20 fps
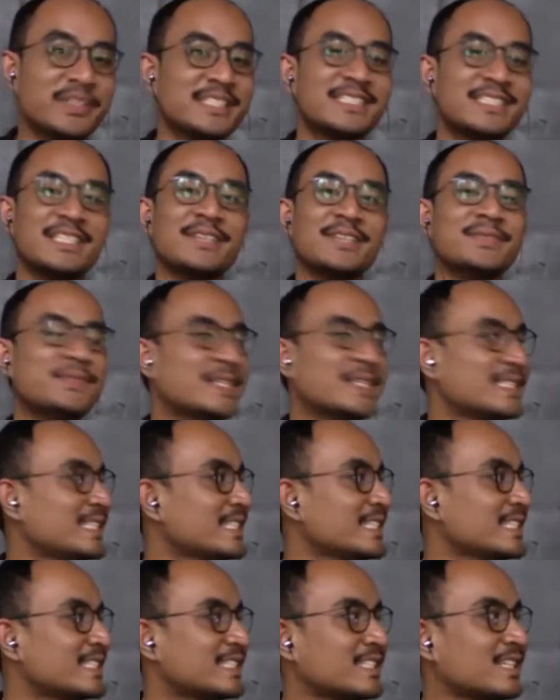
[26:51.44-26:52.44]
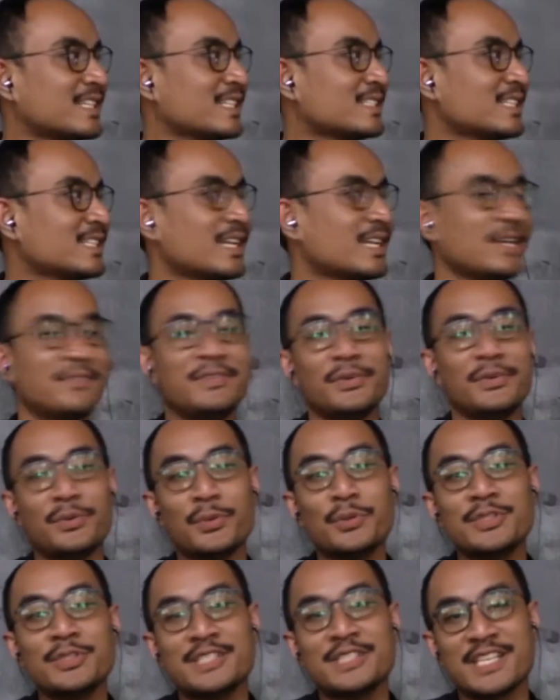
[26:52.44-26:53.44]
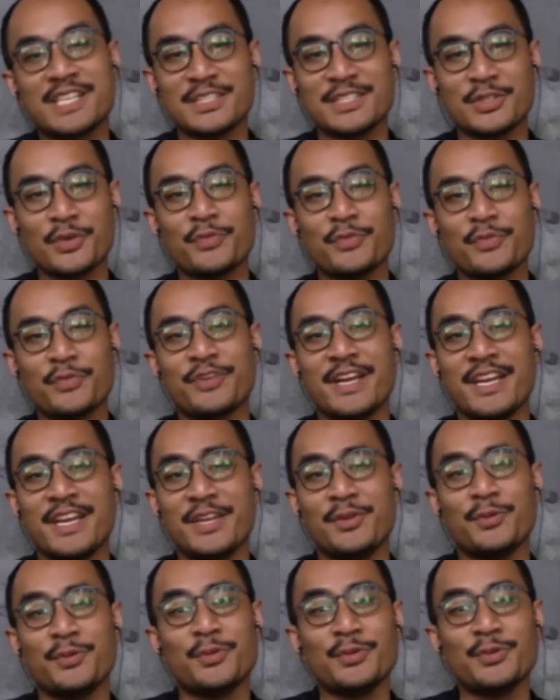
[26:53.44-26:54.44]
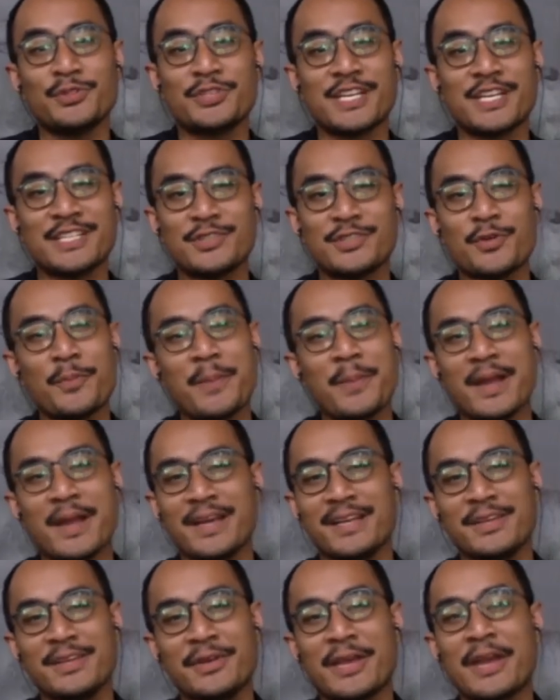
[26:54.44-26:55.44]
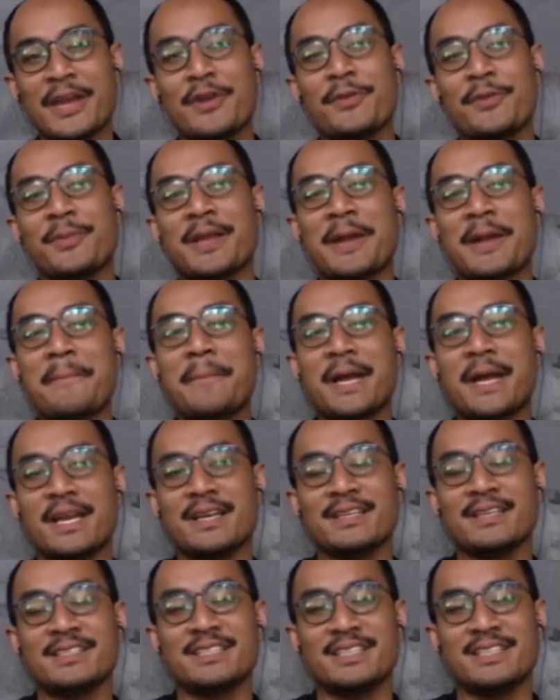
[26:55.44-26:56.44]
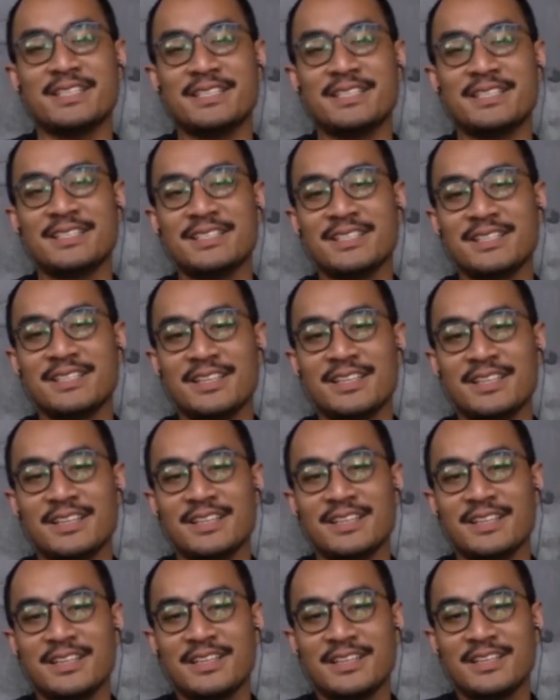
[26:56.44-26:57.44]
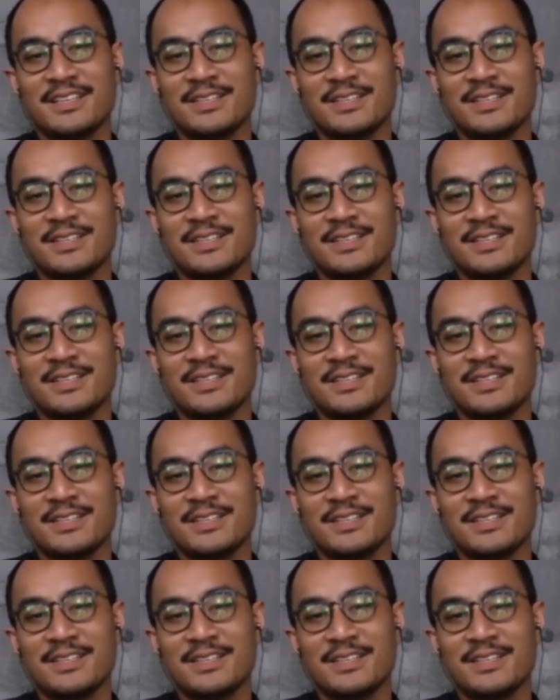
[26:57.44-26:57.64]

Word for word: thing first is trust. Like you don't trust your friend, you don't trust your partner, you cannot become partner.